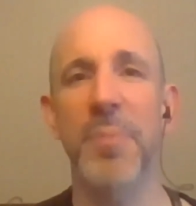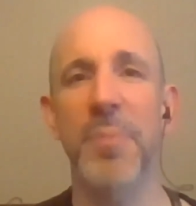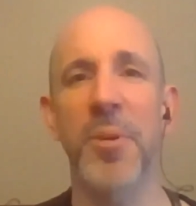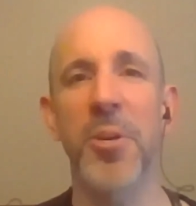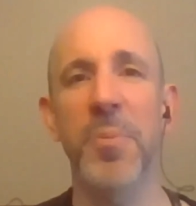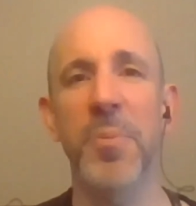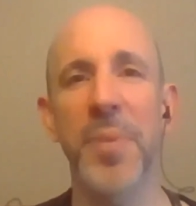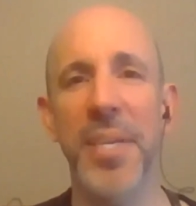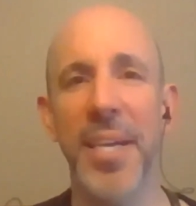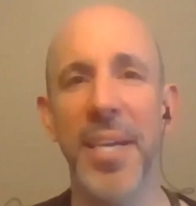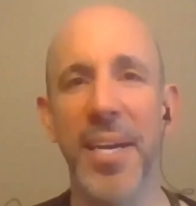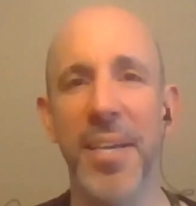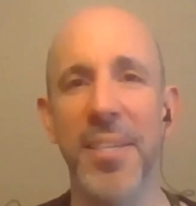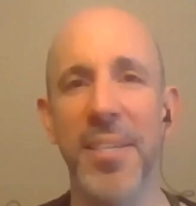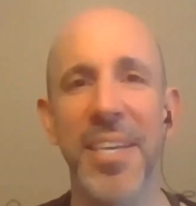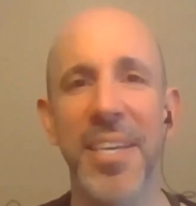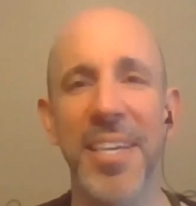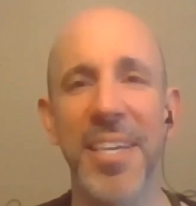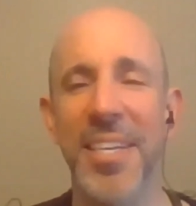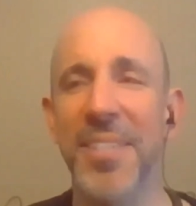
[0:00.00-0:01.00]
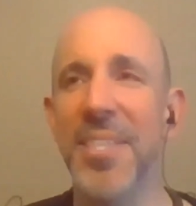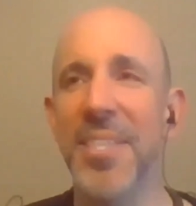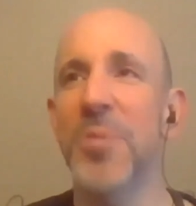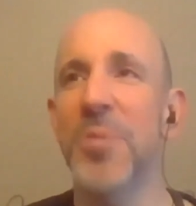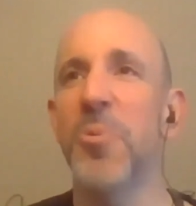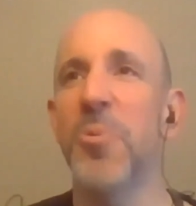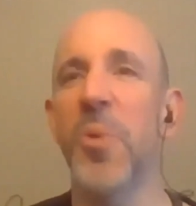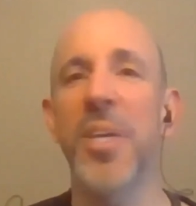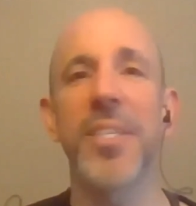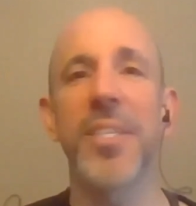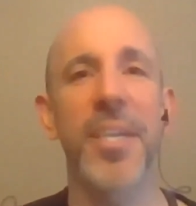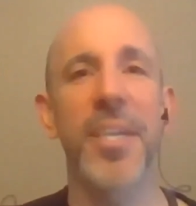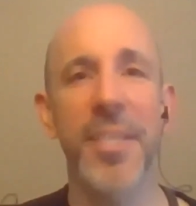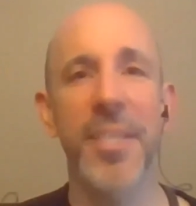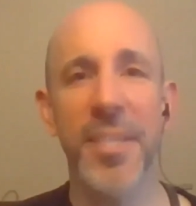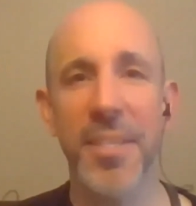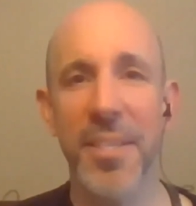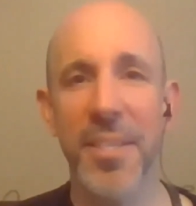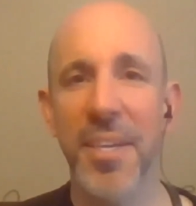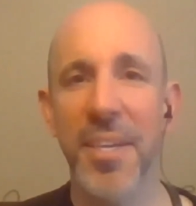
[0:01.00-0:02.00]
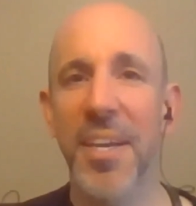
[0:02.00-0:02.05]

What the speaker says: I hope you got at least one nugget.